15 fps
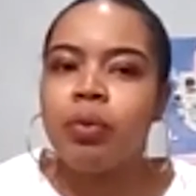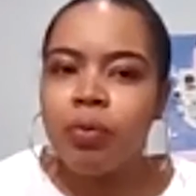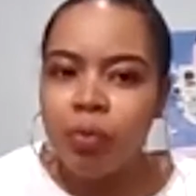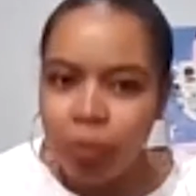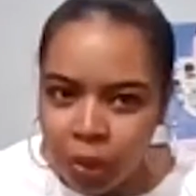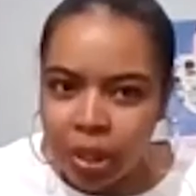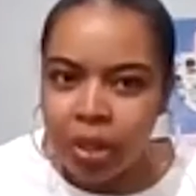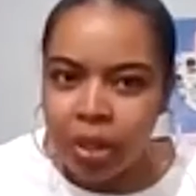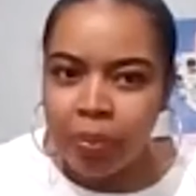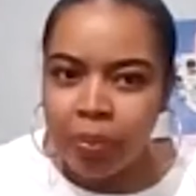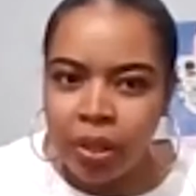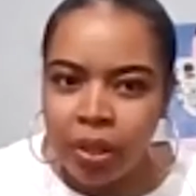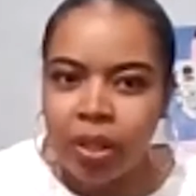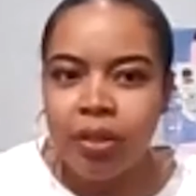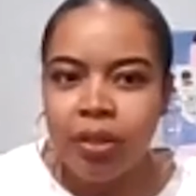read a
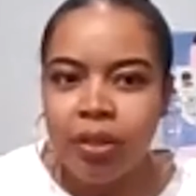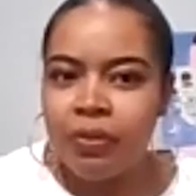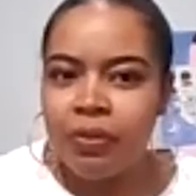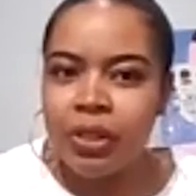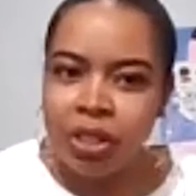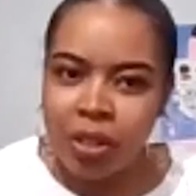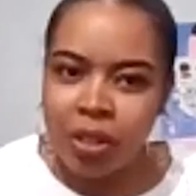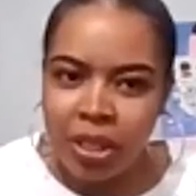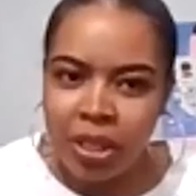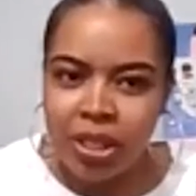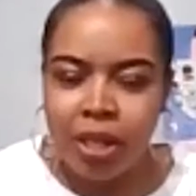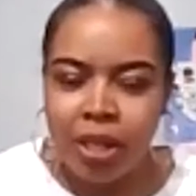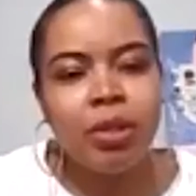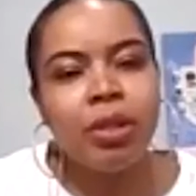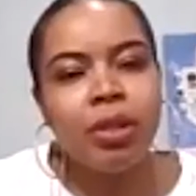book, finish up my
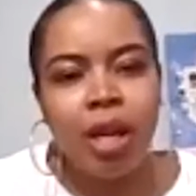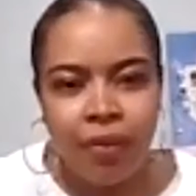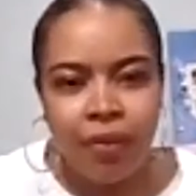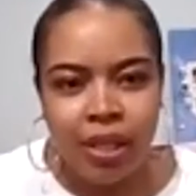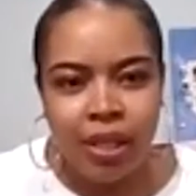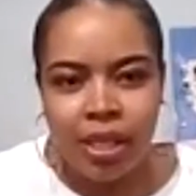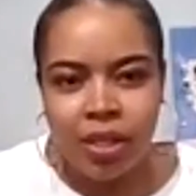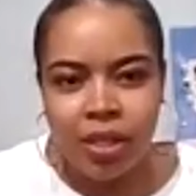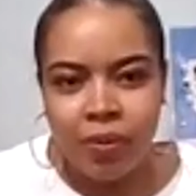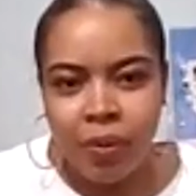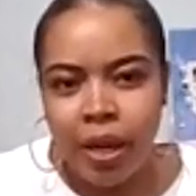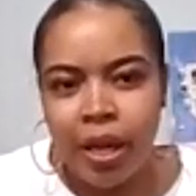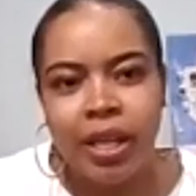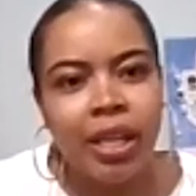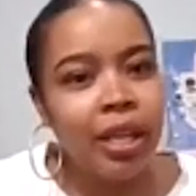chapter, and have a glass of
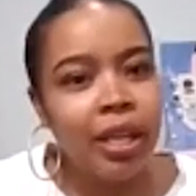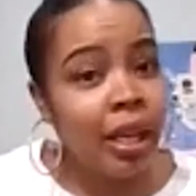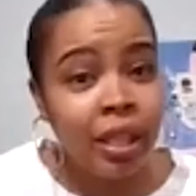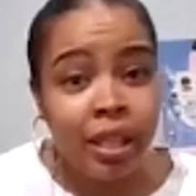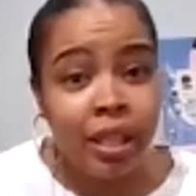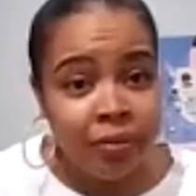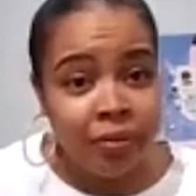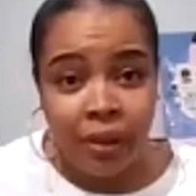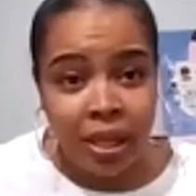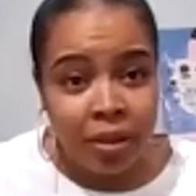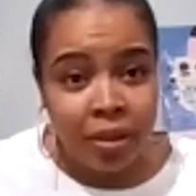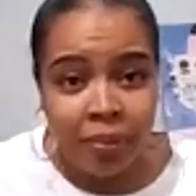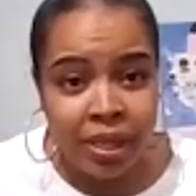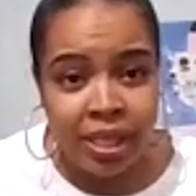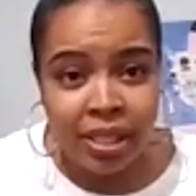wine. And I couldn't find a
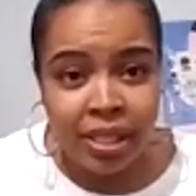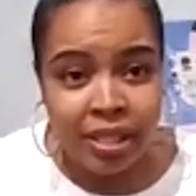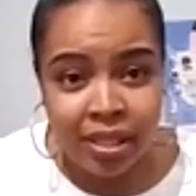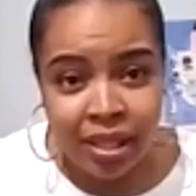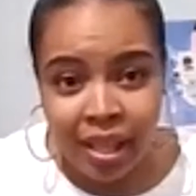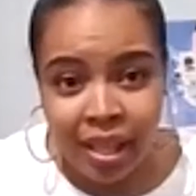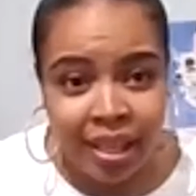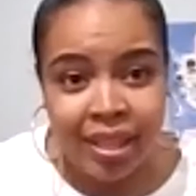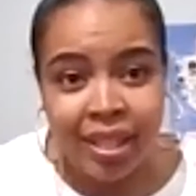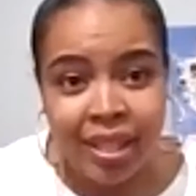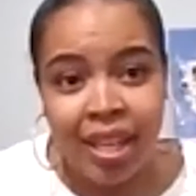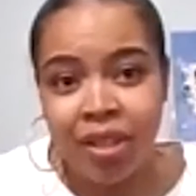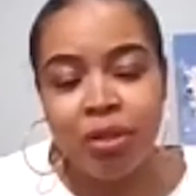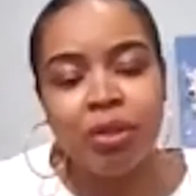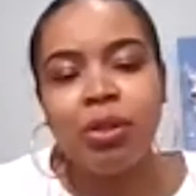place like
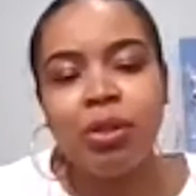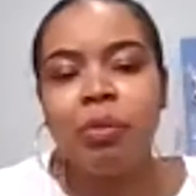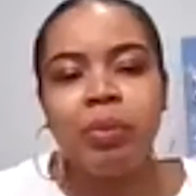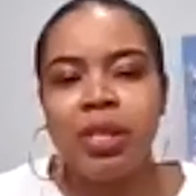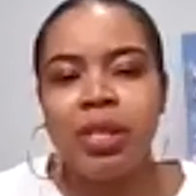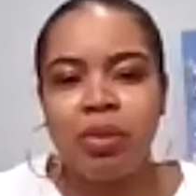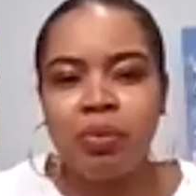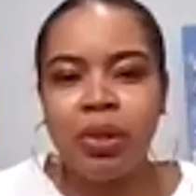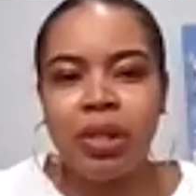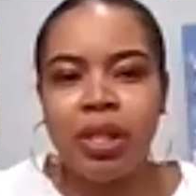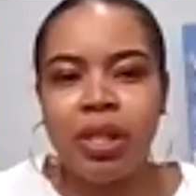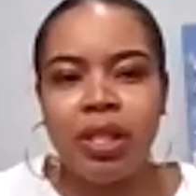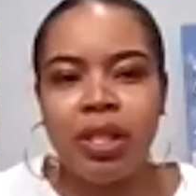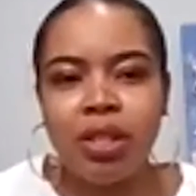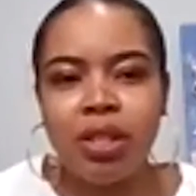that. There's no place
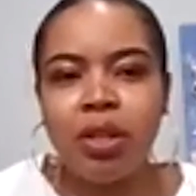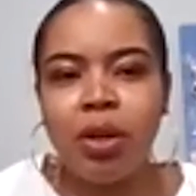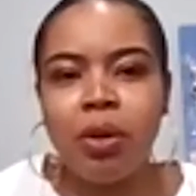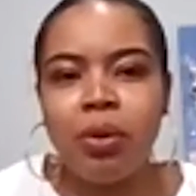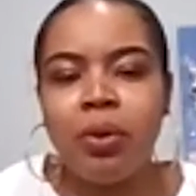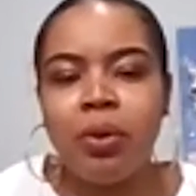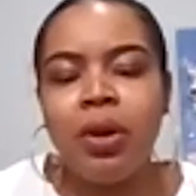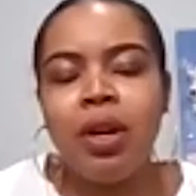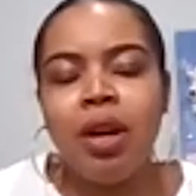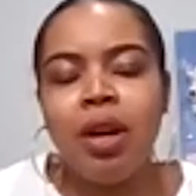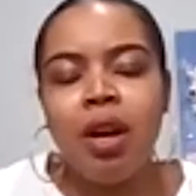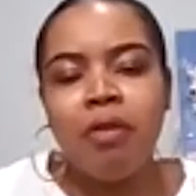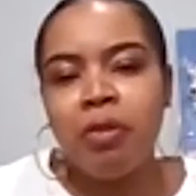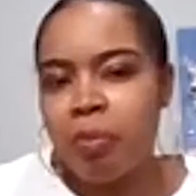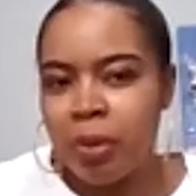really to go
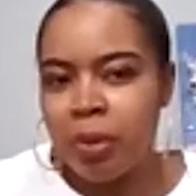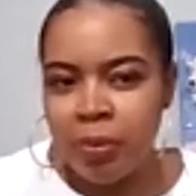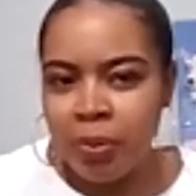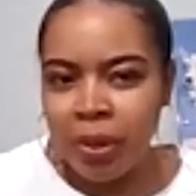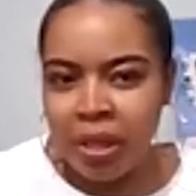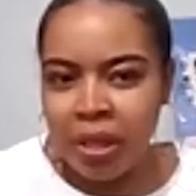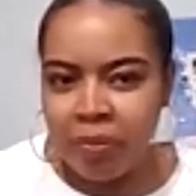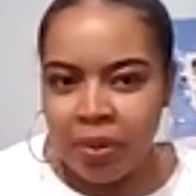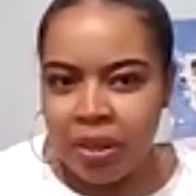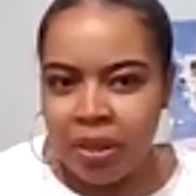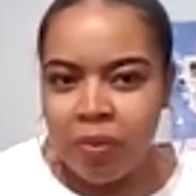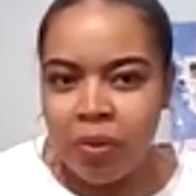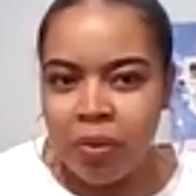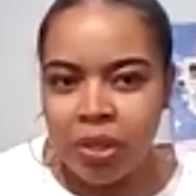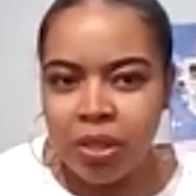for people like me
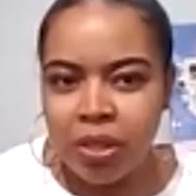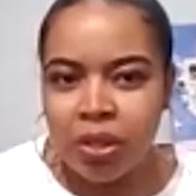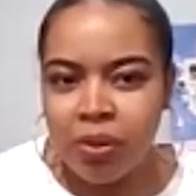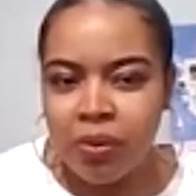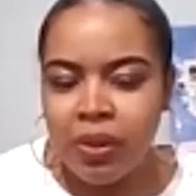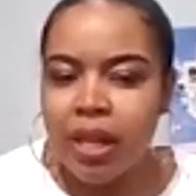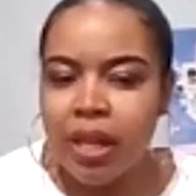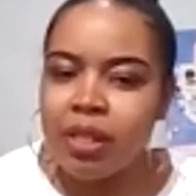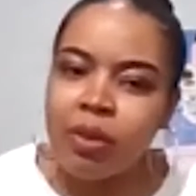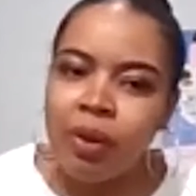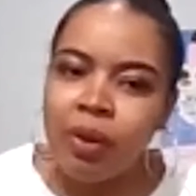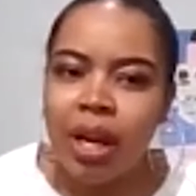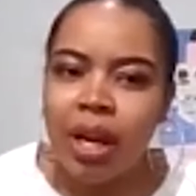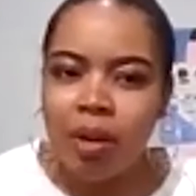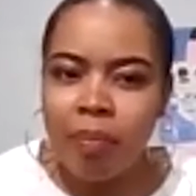that want to do that. And so I
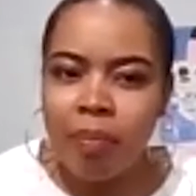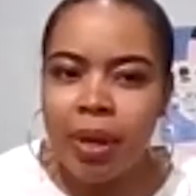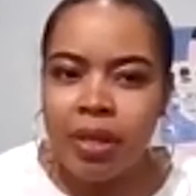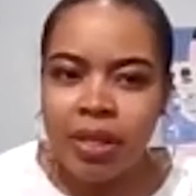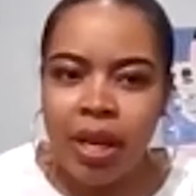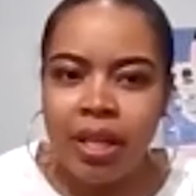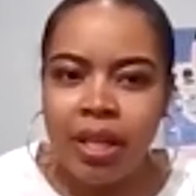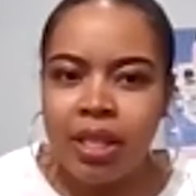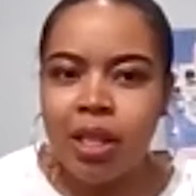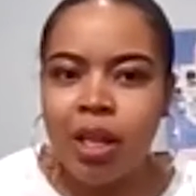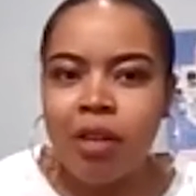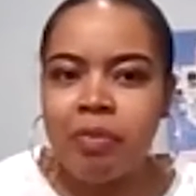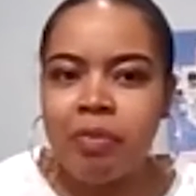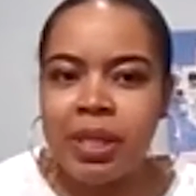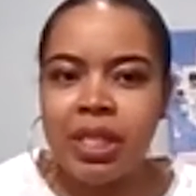kind of bounced the idea
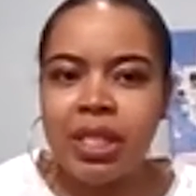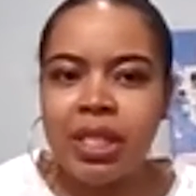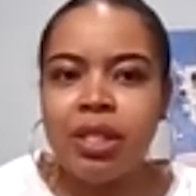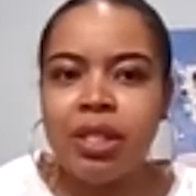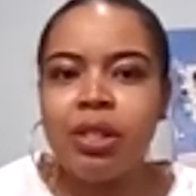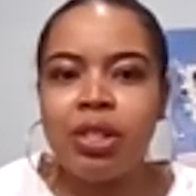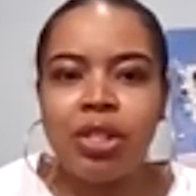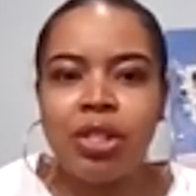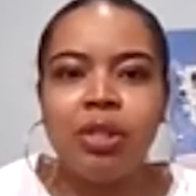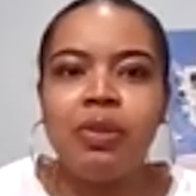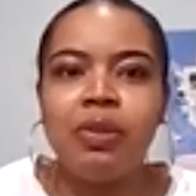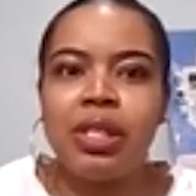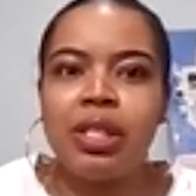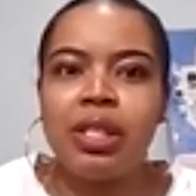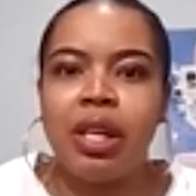off my sister, and she
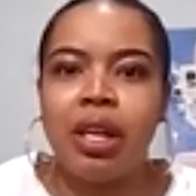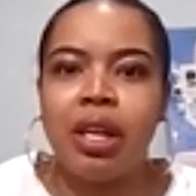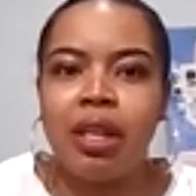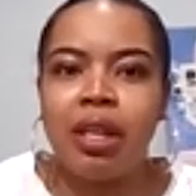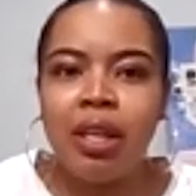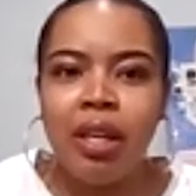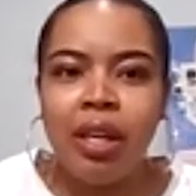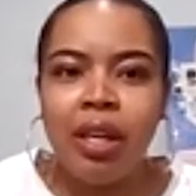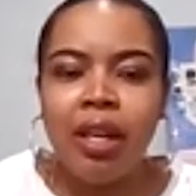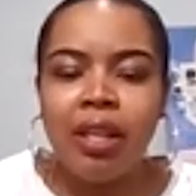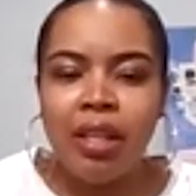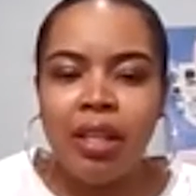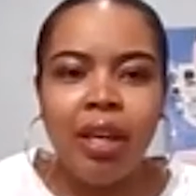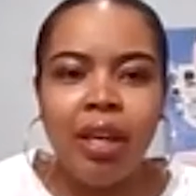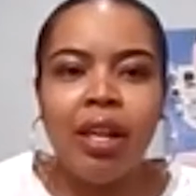was just like,
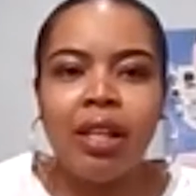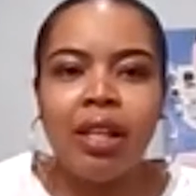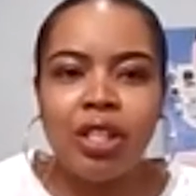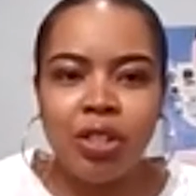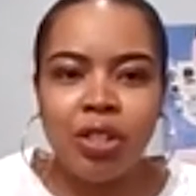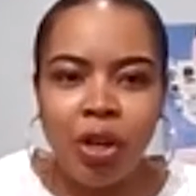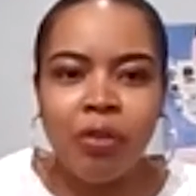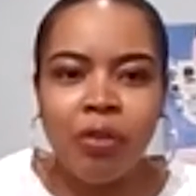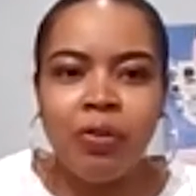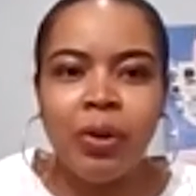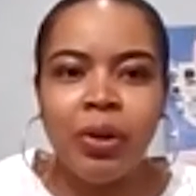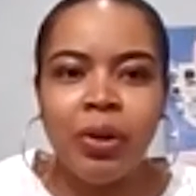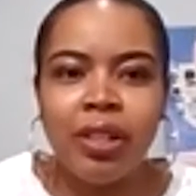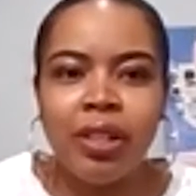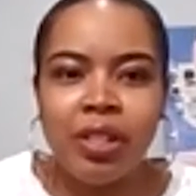yeah, let's go
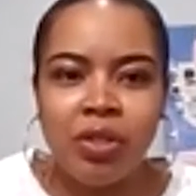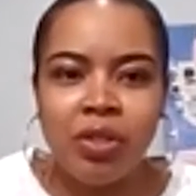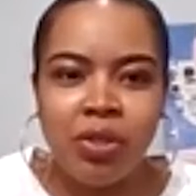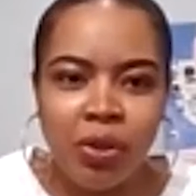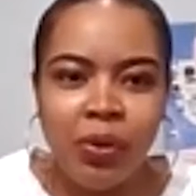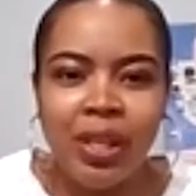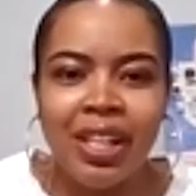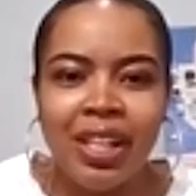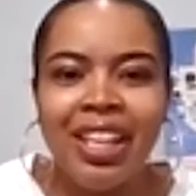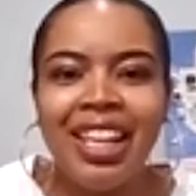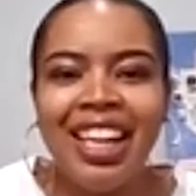for it. Let's do it.